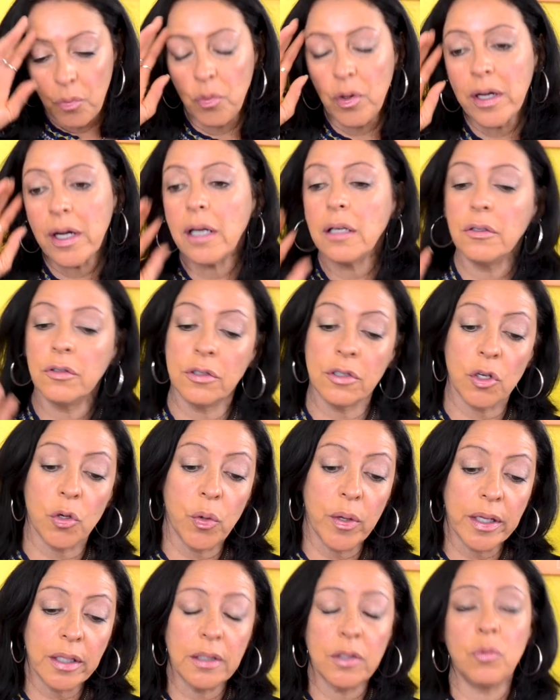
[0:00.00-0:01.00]
what I learned
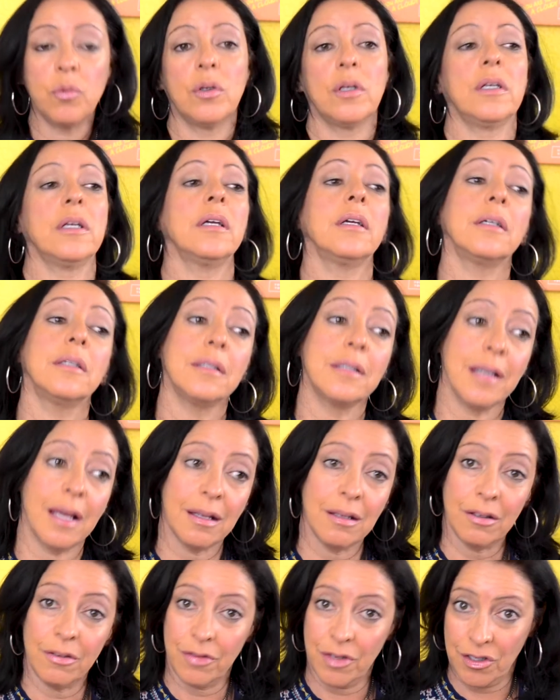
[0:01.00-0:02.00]
quickly working in
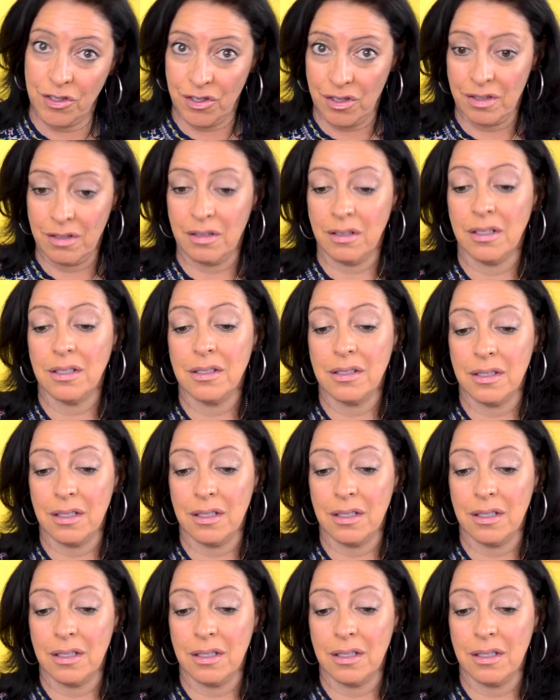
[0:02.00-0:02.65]
television is